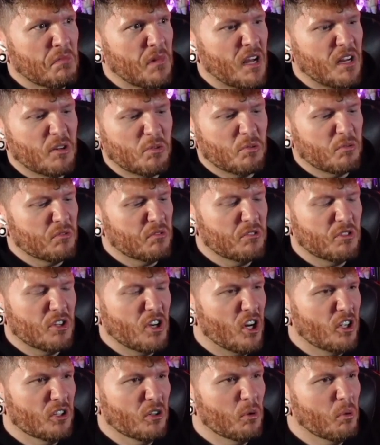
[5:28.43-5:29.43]
I don't,
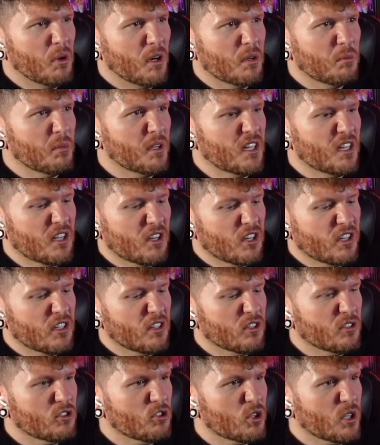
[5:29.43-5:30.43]
y'all don't want to be there
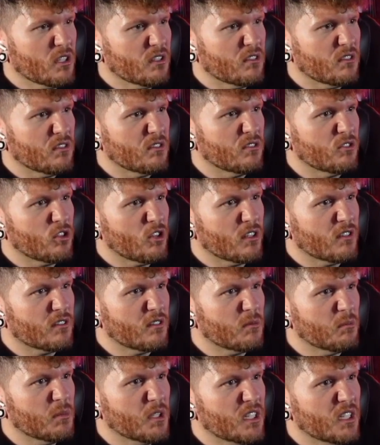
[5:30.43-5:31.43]
either. Trust, trust
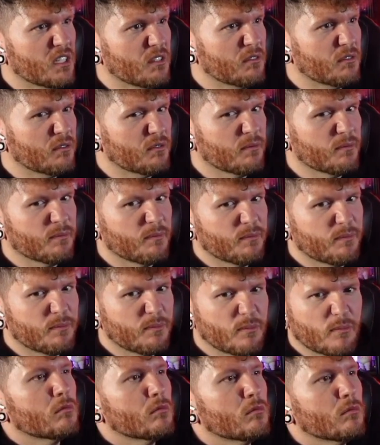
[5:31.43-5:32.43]
and believe.
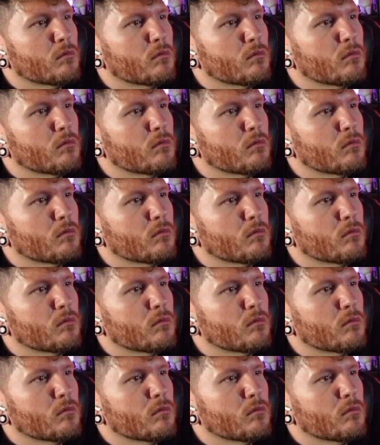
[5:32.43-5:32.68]
Hello?